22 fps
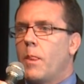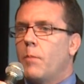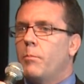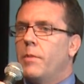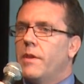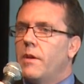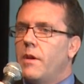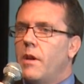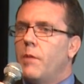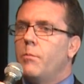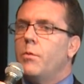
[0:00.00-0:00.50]

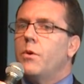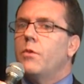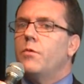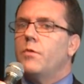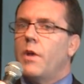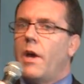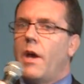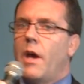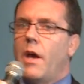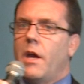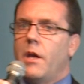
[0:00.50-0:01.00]
But the number of
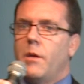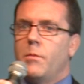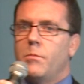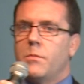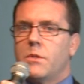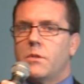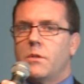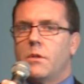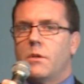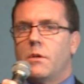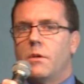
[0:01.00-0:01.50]

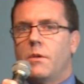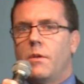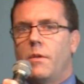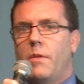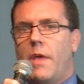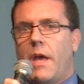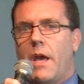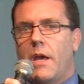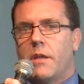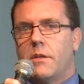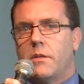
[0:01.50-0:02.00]
times
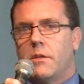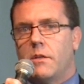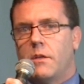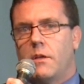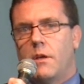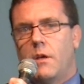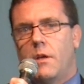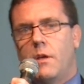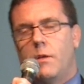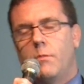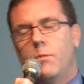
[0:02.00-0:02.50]
that
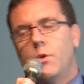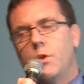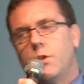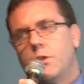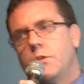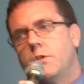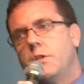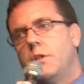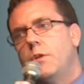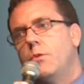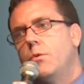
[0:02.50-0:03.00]

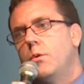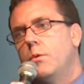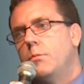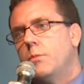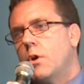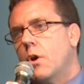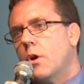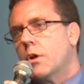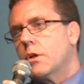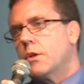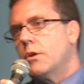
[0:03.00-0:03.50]
emergency room
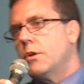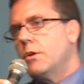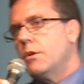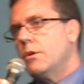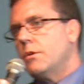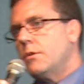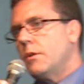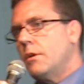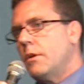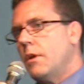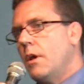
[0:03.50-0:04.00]

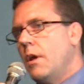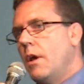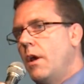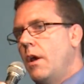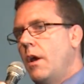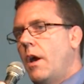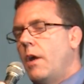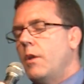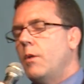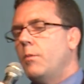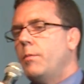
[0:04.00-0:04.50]
doctors and
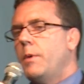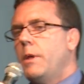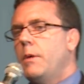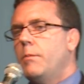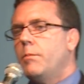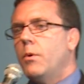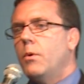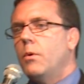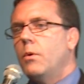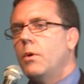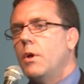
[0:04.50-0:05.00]
other
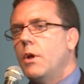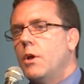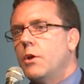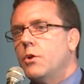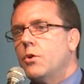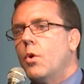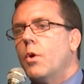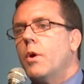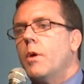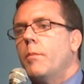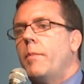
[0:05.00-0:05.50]
people
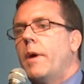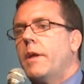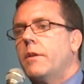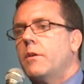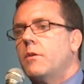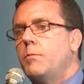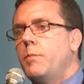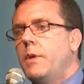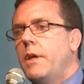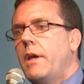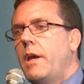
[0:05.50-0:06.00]
talk about
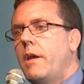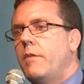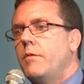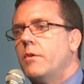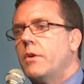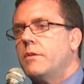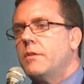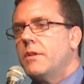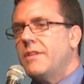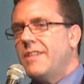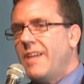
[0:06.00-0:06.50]
this behavior
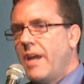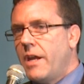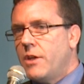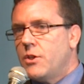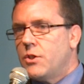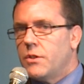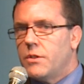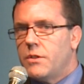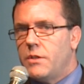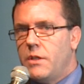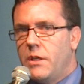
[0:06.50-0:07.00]
as
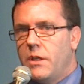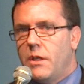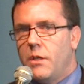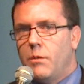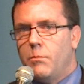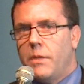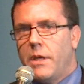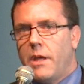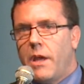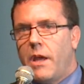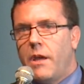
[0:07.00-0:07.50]

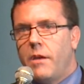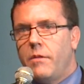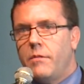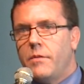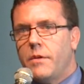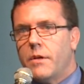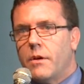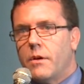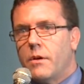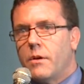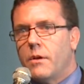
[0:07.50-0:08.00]
attention-seeking
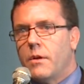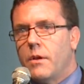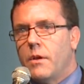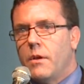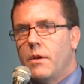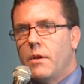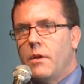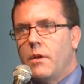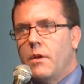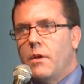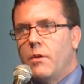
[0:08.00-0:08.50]
behavior,
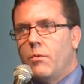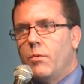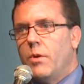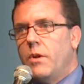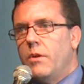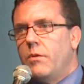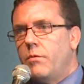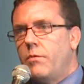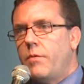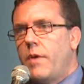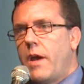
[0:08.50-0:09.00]
when
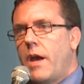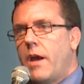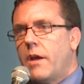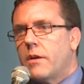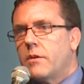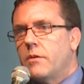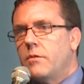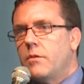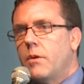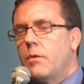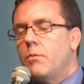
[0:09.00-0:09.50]
in
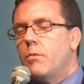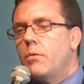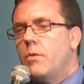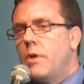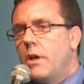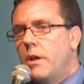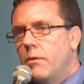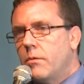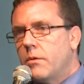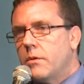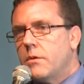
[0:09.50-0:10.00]
fact, they say, well,
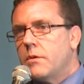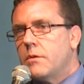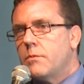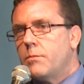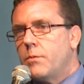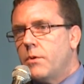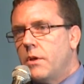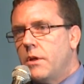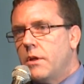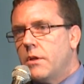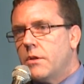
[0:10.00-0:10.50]
really, well, this is
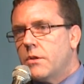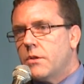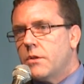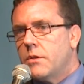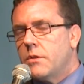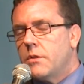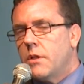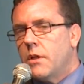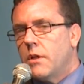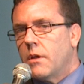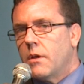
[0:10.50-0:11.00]
pretty
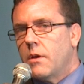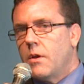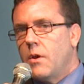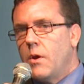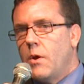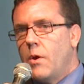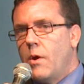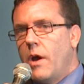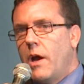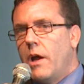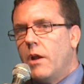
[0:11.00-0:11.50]
interesting.
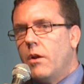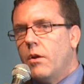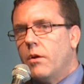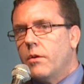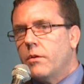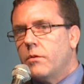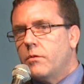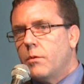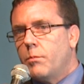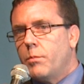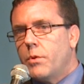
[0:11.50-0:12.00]
How long
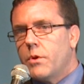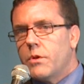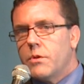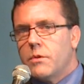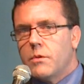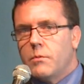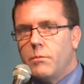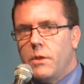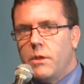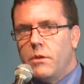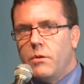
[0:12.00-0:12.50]
has the
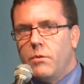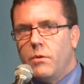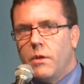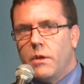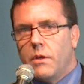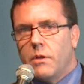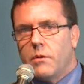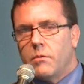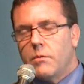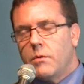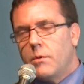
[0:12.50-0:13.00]
person been doing
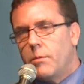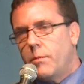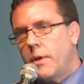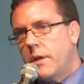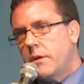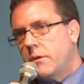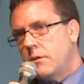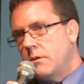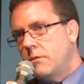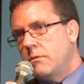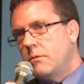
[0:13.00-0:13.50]
it? Well,
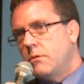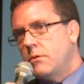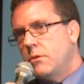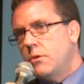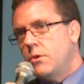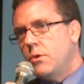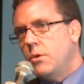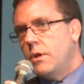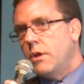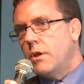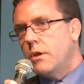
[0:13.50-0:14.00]
about
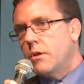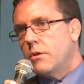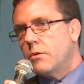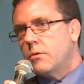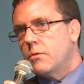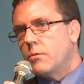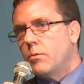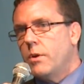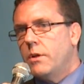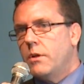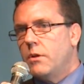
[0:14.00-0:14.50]
2
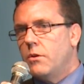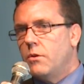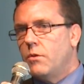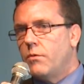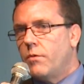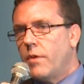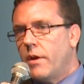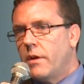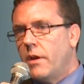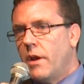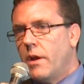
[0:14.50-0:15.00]
years. When did you
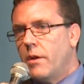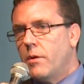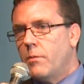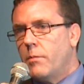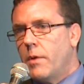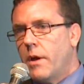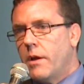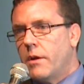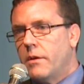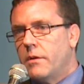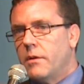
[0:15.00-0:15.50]
find out
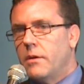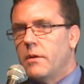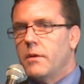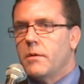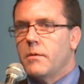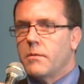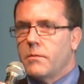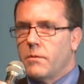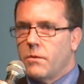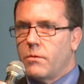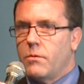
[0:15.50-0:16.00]
about it?
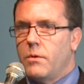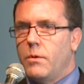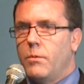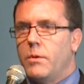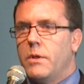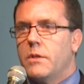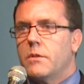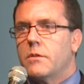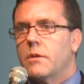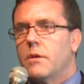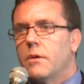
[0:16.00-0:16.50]
3
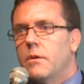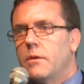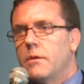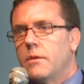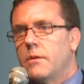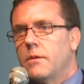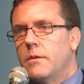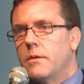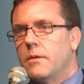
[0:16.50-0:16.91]
weeks ago.